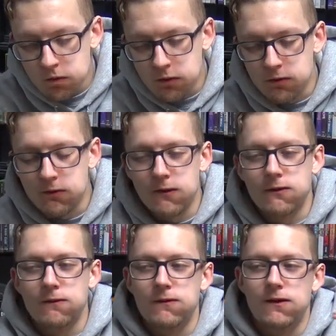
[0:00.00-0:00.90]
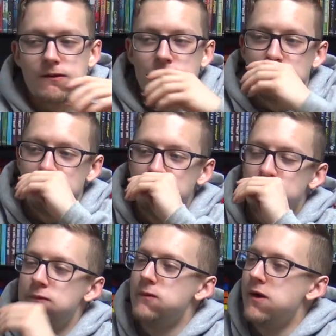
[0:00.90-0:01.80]
Way too many, dude.
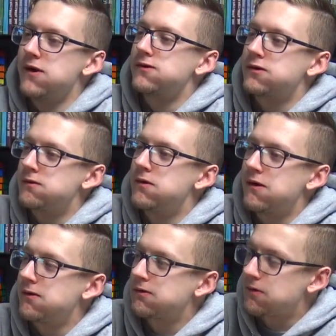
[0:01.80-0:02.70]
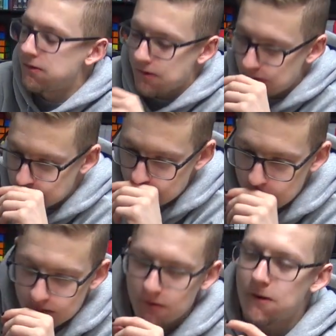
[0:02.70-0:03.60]
Way too many Skittles.
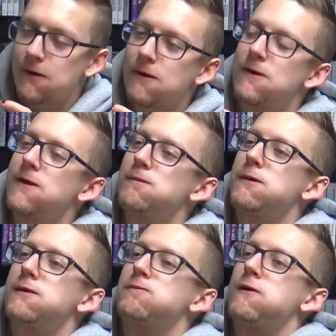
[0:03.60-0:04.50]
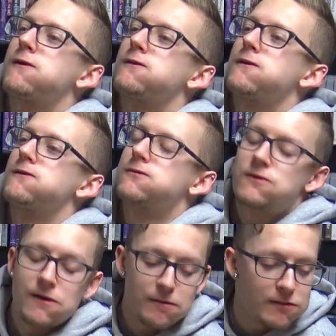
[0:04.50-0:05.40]
Can, can anybody fucking
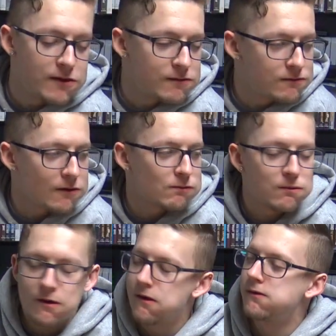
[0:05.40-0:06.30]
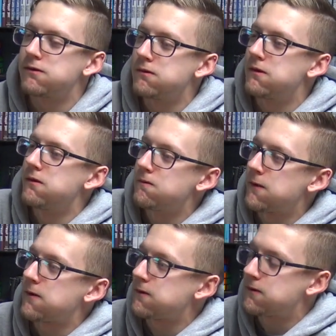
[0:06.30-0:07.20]
understand me? There's way too many
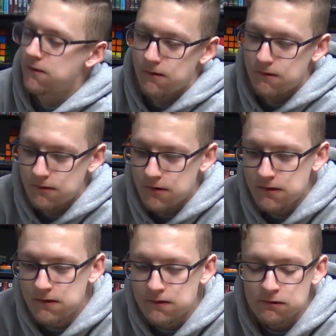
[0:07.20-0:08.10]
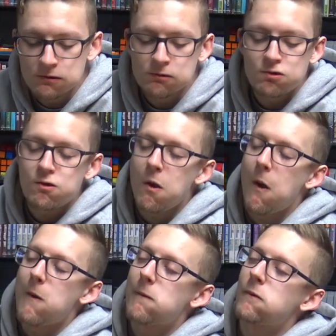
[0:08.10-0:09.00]
fucking Skittles.
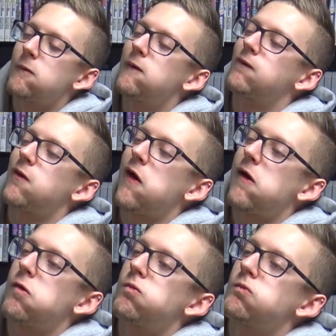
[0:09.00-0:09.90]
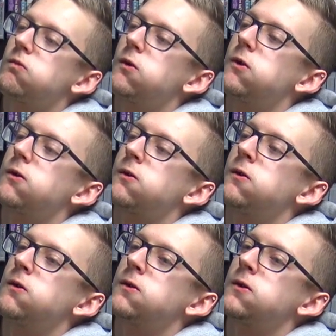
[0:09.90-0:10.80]
Oh, God. They're like
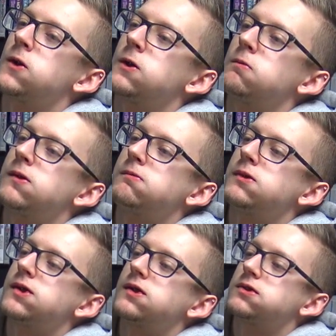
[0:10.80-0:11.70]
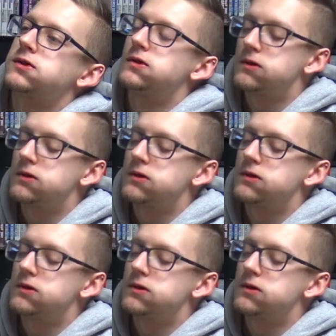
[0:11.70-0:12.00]
hanging out of my mouth.